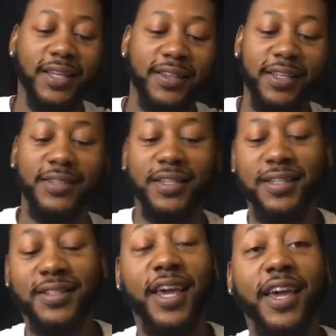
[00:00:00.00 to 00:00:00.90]
this
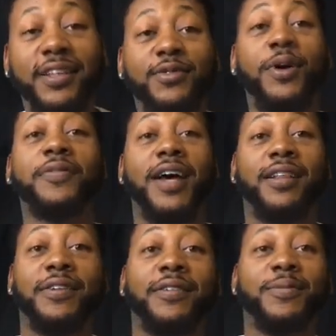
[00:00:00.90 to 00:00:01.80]
is a
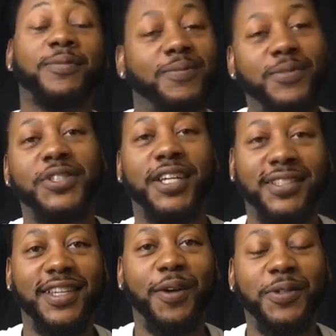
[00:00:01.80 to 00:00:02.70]
$12 chicken
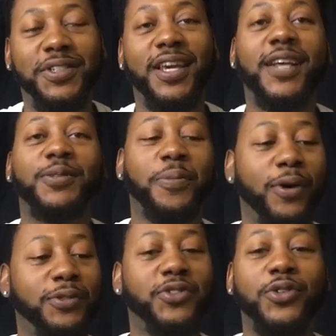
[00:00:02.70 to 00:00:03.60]
sandwich as
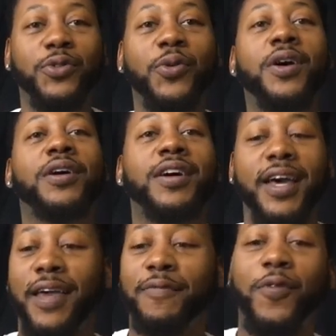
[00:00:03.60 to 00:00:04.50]
opposed to
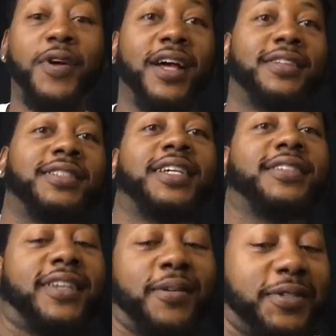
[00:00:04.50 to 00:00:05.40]
a $4 chicken
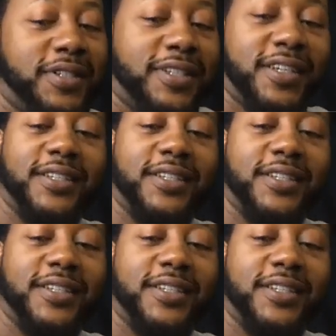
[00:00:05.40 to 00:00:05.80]
sandwich.